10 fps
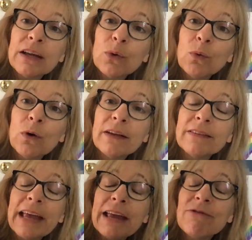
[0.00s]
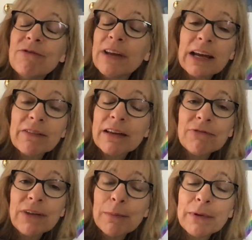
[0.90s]
was a very
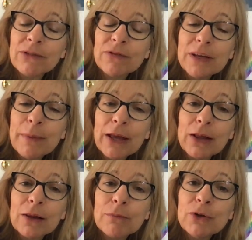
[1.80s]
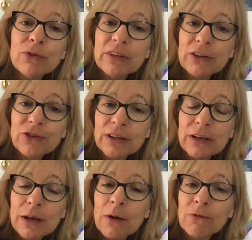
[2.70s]
famous female
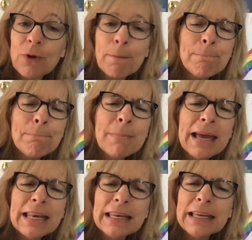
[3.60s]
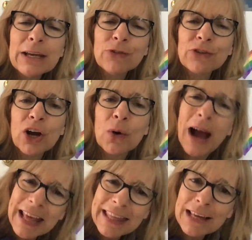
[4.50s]
musician from many years ago.
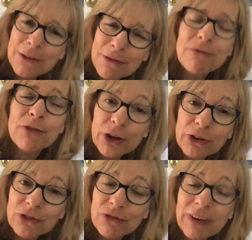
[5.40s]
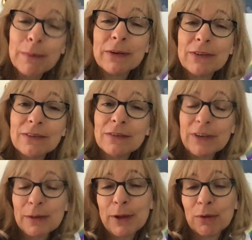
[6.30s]
I think the first famous
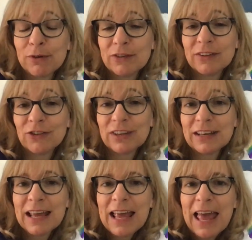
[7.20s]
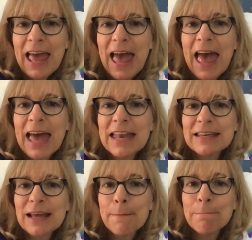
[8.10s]
female musician.
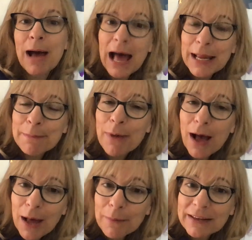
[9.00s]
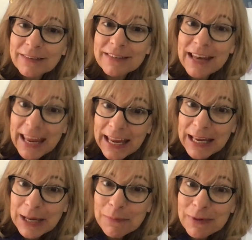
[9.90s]
And my mommy's
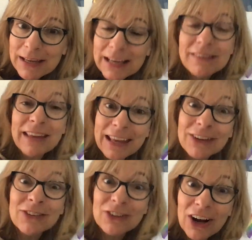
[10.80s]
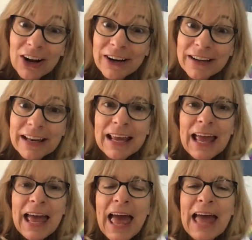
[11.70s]
name is Hildegard,
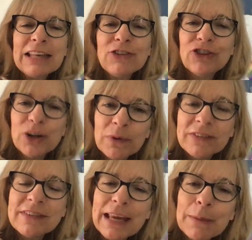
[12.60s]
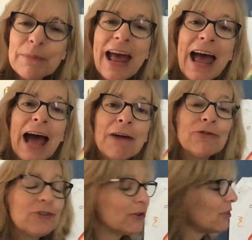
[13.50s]
and she was named
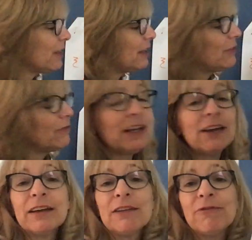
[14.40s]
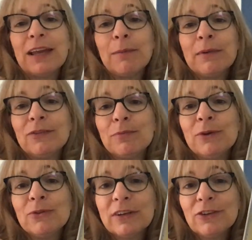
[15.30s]
after this very famous
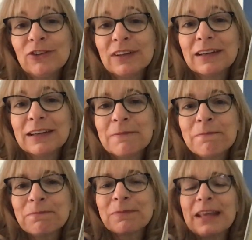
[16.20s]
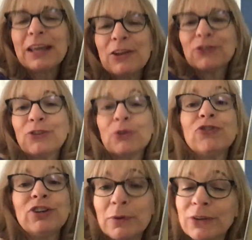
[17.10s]
musician. So
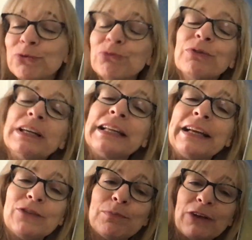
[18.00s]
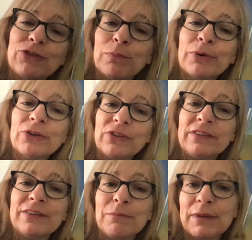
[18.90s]
she was really a special person
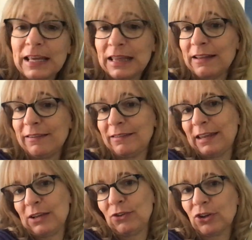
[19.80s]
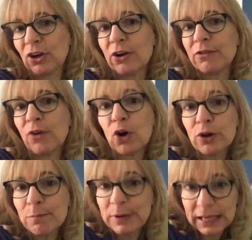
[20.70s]
to me, this Hildegard
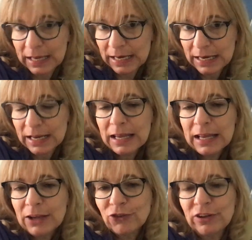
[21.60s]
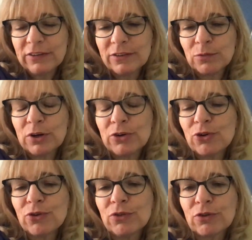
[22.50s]
von Bingen. She's the one who
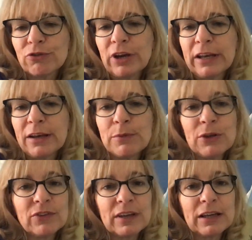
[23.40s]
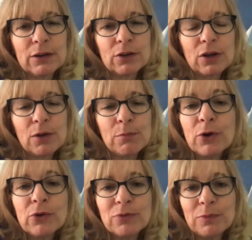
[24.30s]
created music,
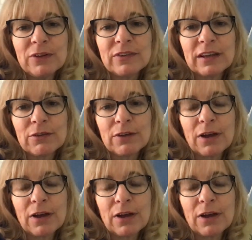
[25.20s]
composed music